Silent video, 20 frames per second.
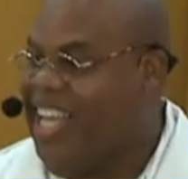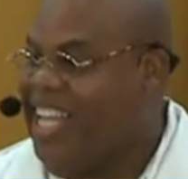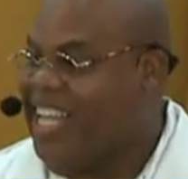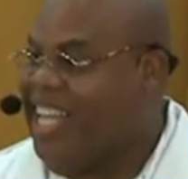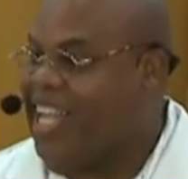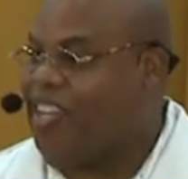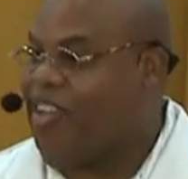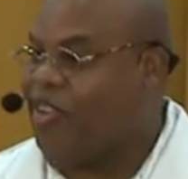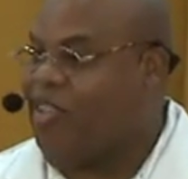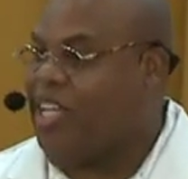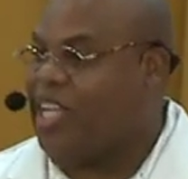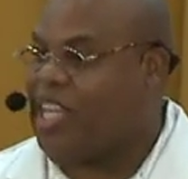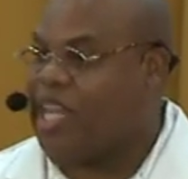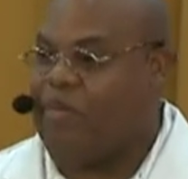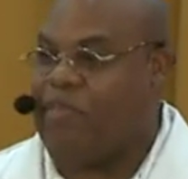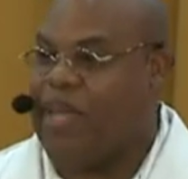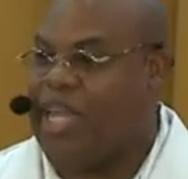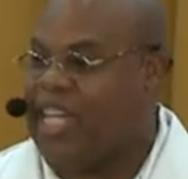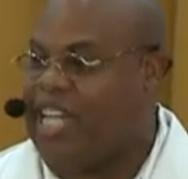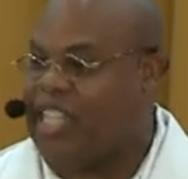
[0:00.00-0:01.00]
Now, don't look
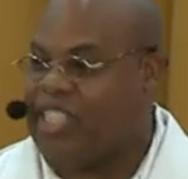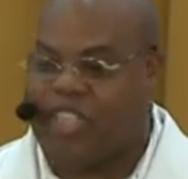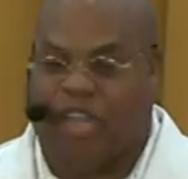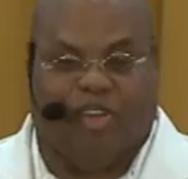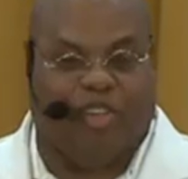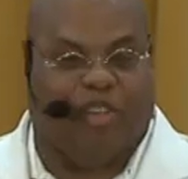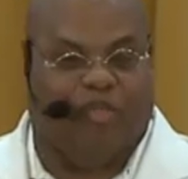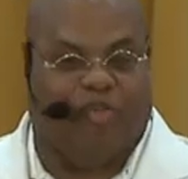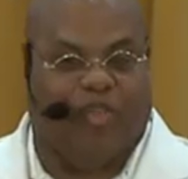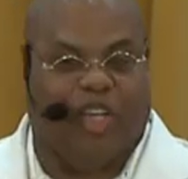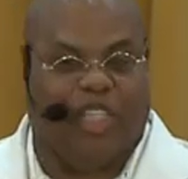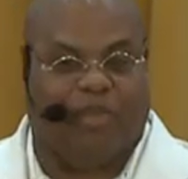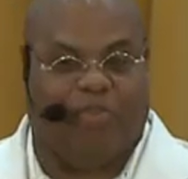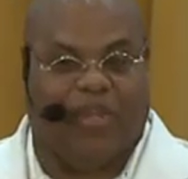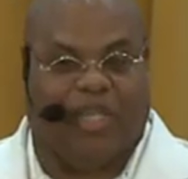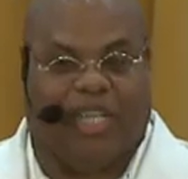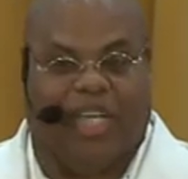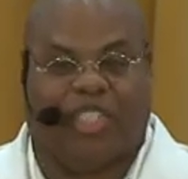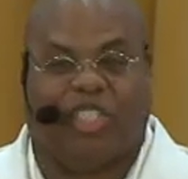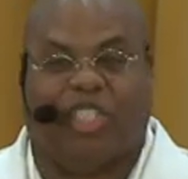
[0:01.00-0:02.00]
at me in that tone of voice,
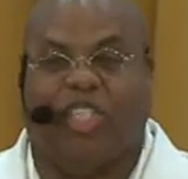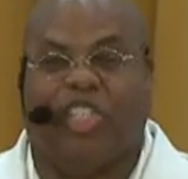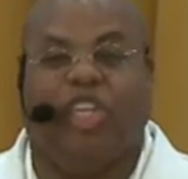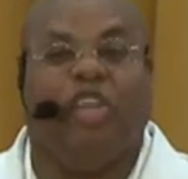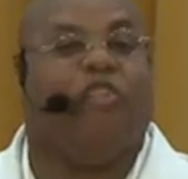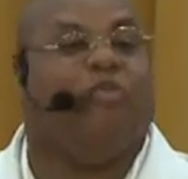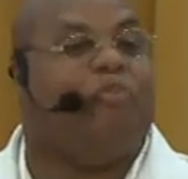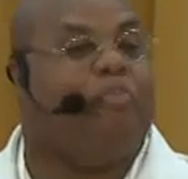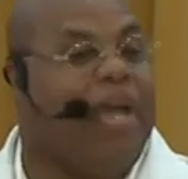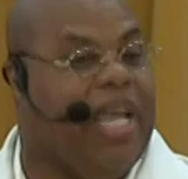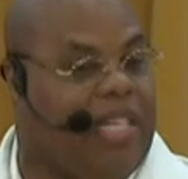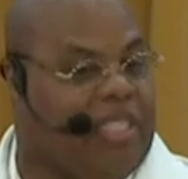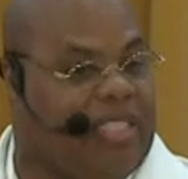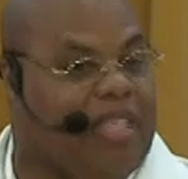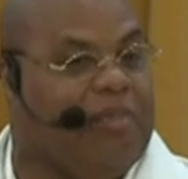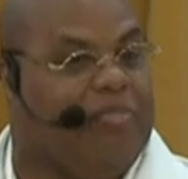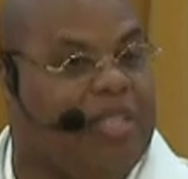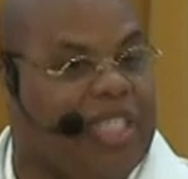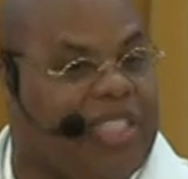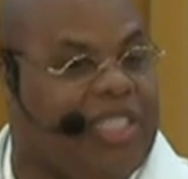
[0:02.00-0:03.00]
because you've made
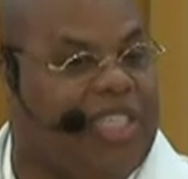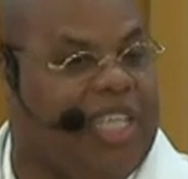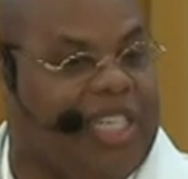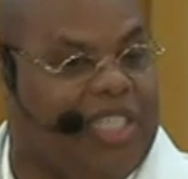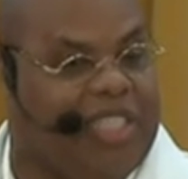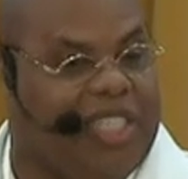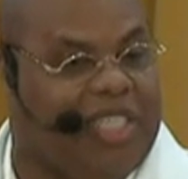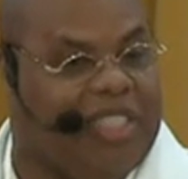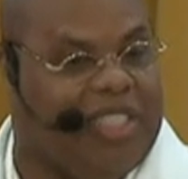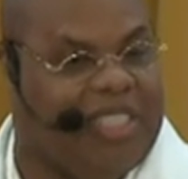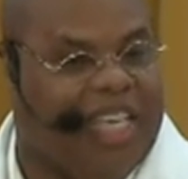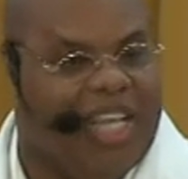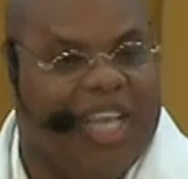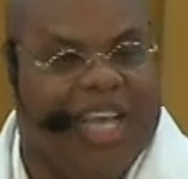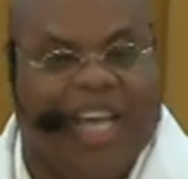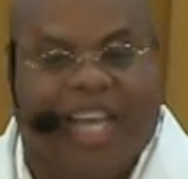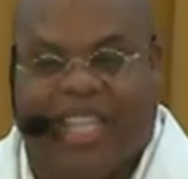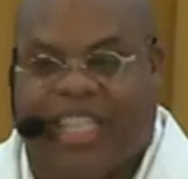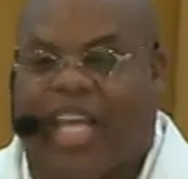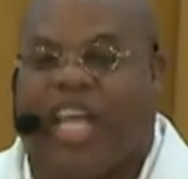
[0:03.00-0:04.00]
some decisions
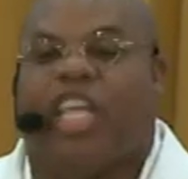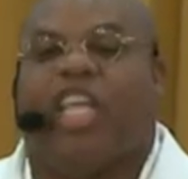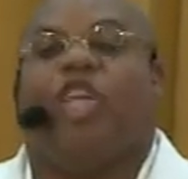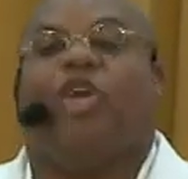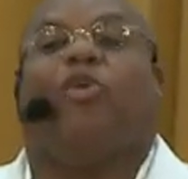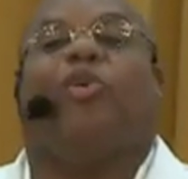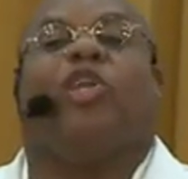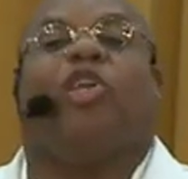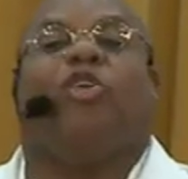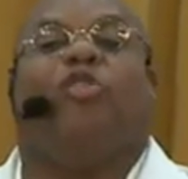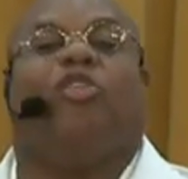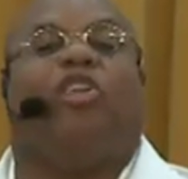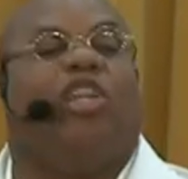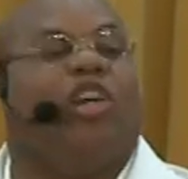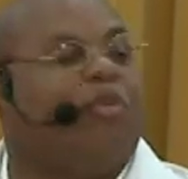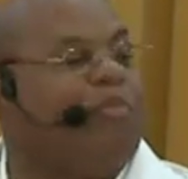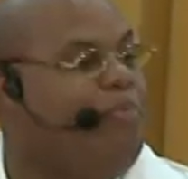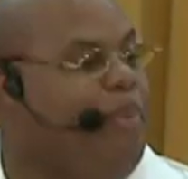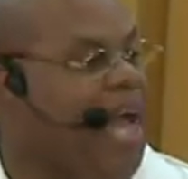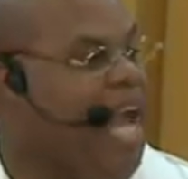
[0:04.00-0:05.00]
that when you
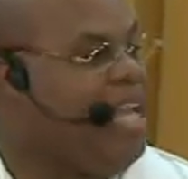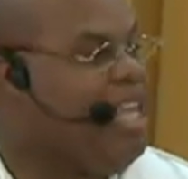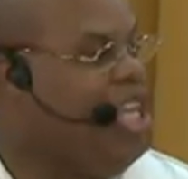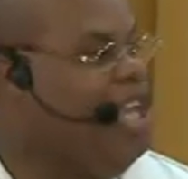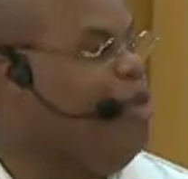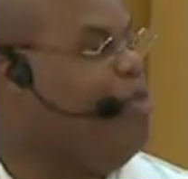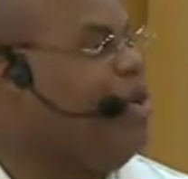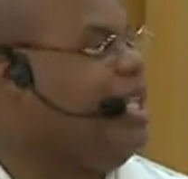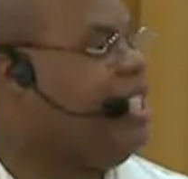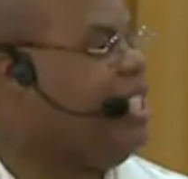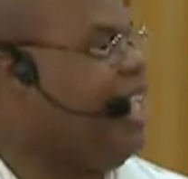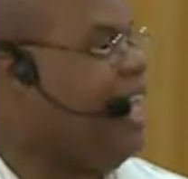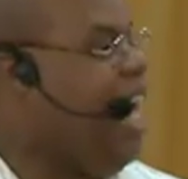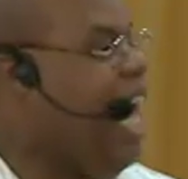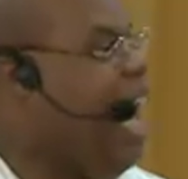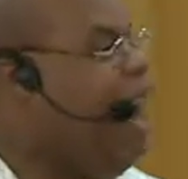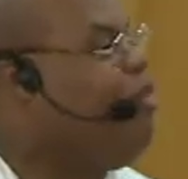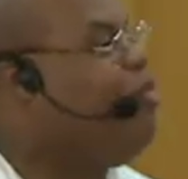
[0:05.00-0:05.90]
look back, you would say, I